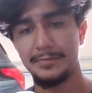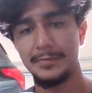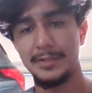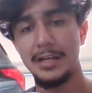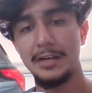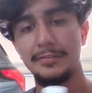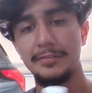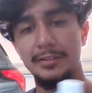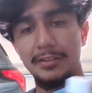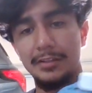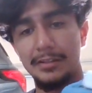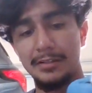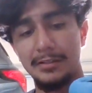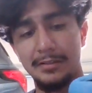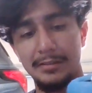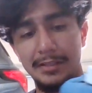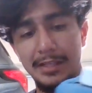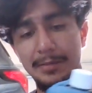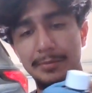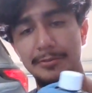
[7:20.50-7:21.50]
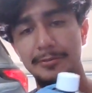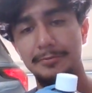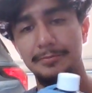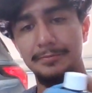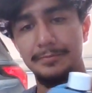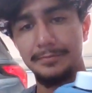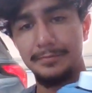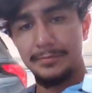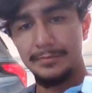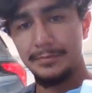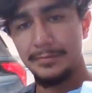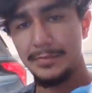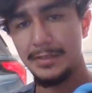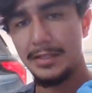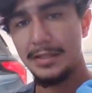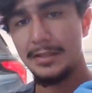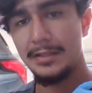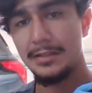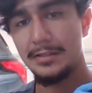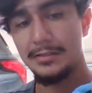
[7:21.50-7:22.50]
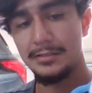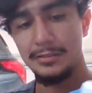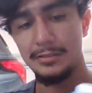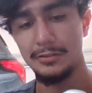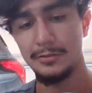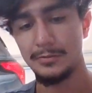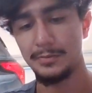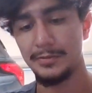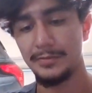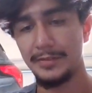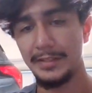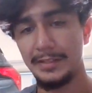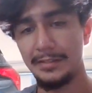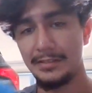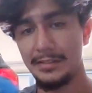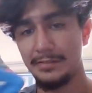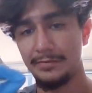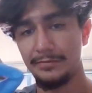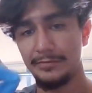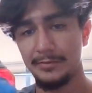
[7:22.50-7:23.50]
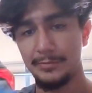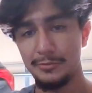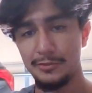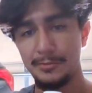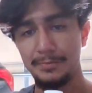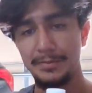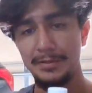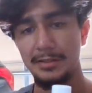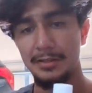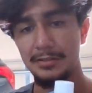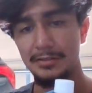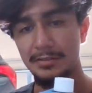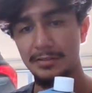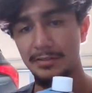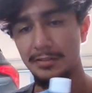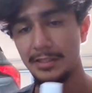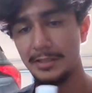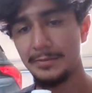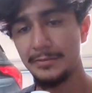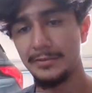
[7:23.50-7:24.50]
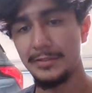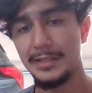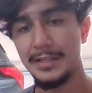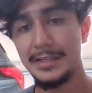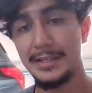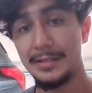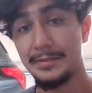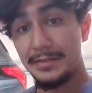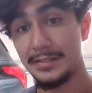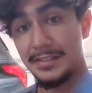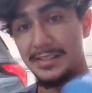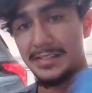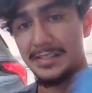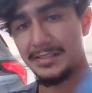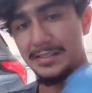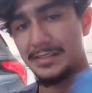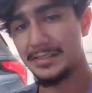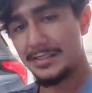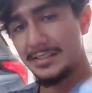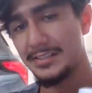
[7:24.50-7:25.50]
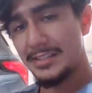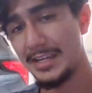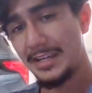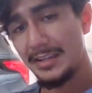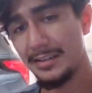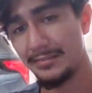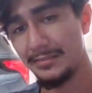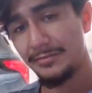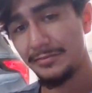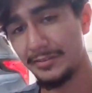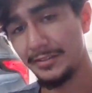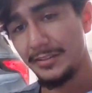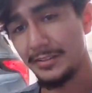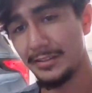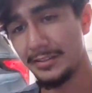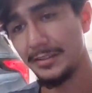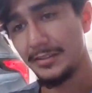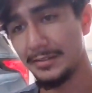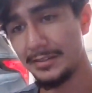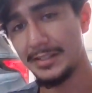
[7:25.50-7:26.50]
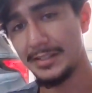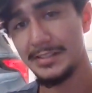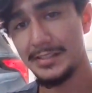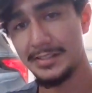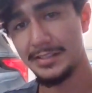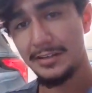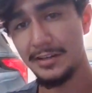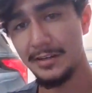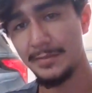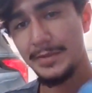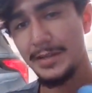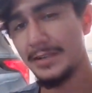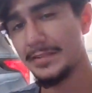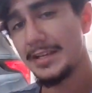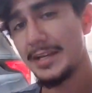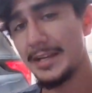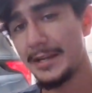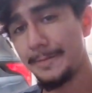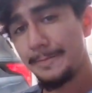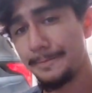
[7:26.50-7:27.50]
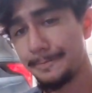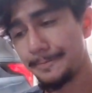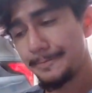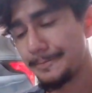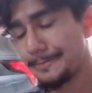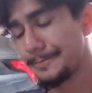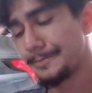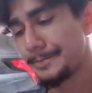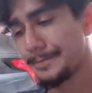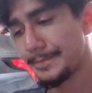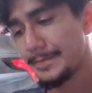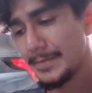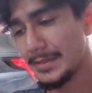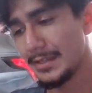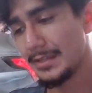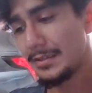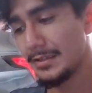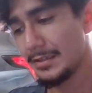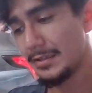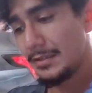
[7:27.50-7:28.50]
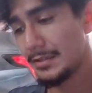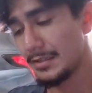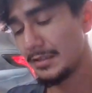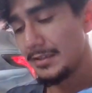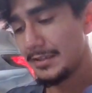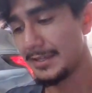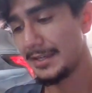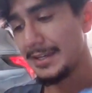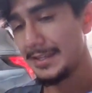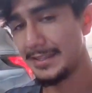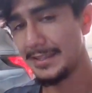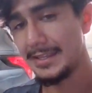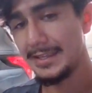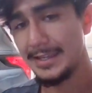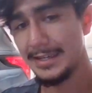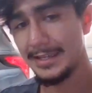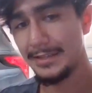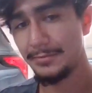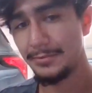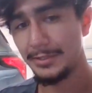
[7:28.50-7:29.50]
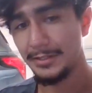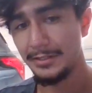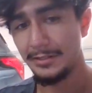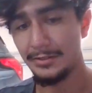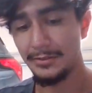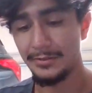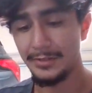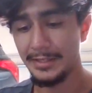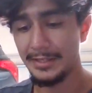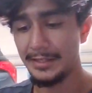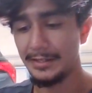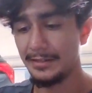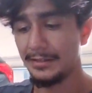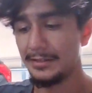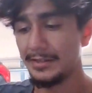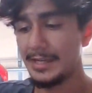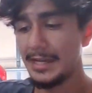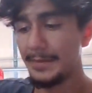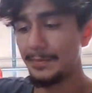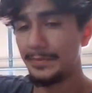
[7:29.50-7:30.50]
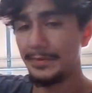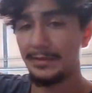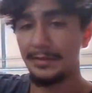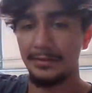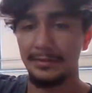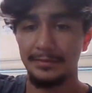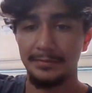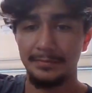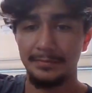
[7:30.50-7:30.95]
cover the label to prevent it from dripping onto the label. We're going to shake it for the necessary amount of time. And then we're going to go ahead, uncap it,